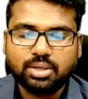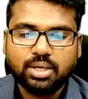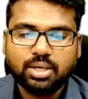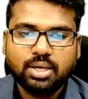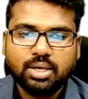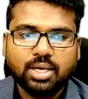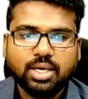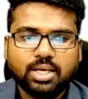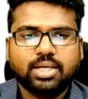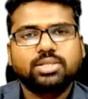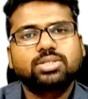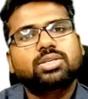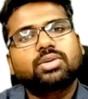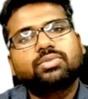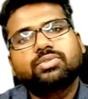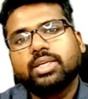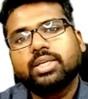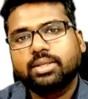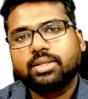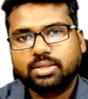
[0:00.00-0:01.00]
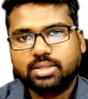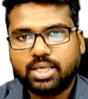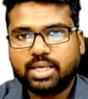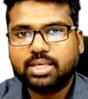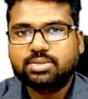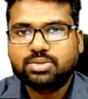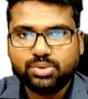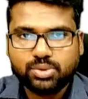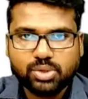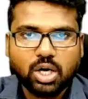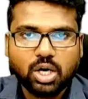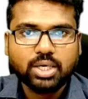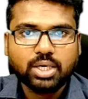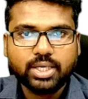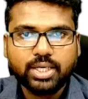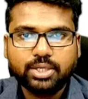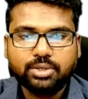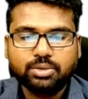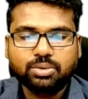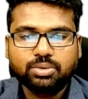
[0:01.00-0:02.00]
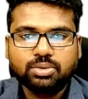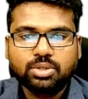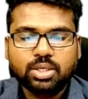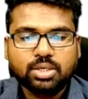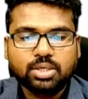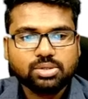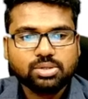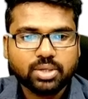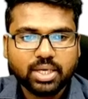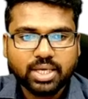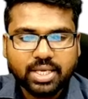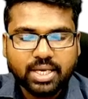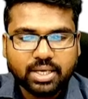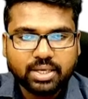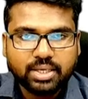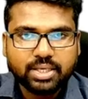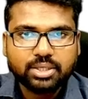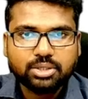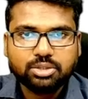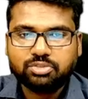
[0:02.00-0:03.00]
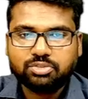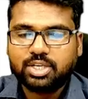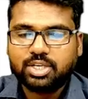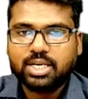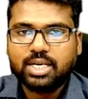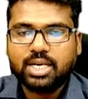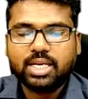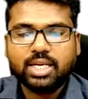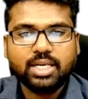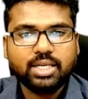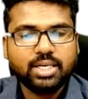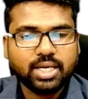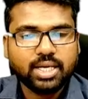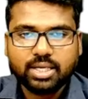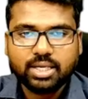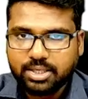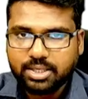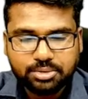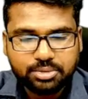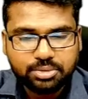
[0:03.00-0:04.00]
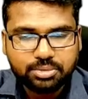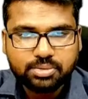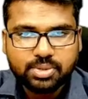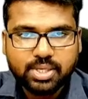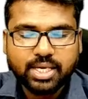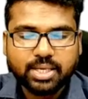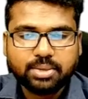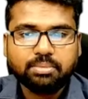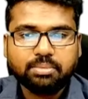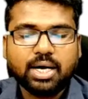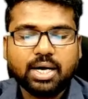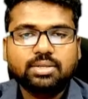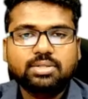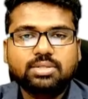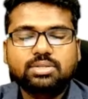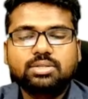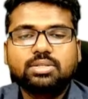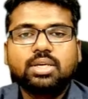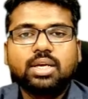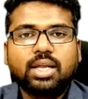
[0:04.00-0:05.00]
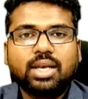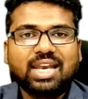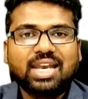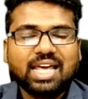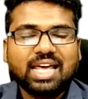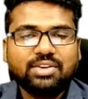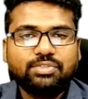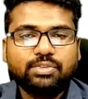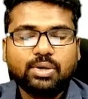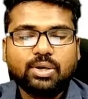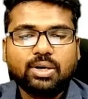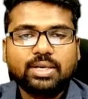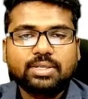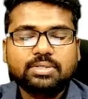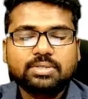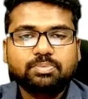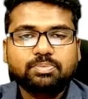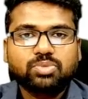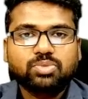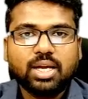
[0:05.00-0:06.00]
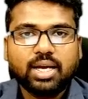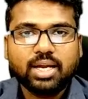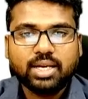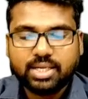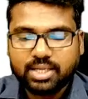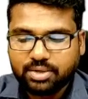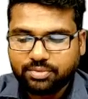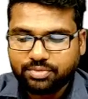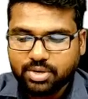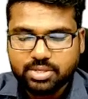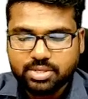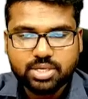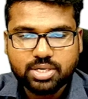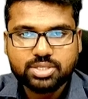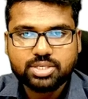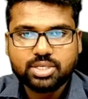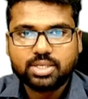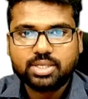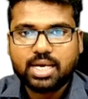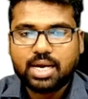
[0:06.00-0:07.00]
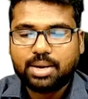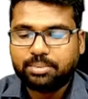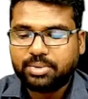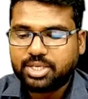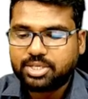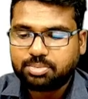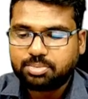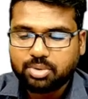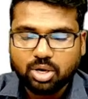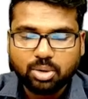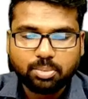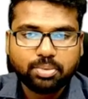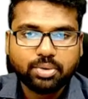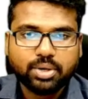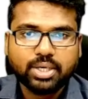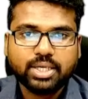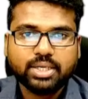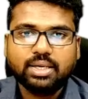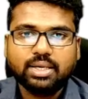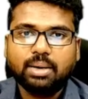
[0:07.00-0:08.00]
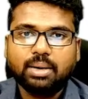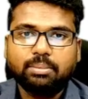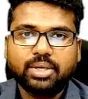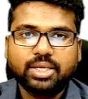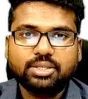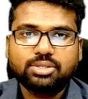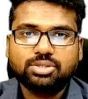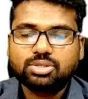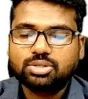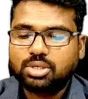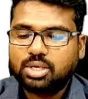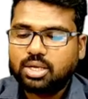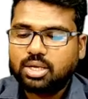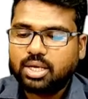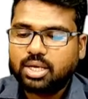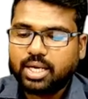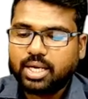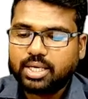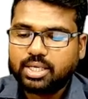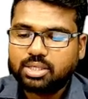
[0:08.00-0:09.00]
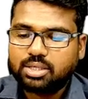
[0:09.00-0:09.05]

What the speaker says: Rest of the things you already know. So it can lead to flooding, it can lead to like mass life loss and infrastructure damage, property damage, and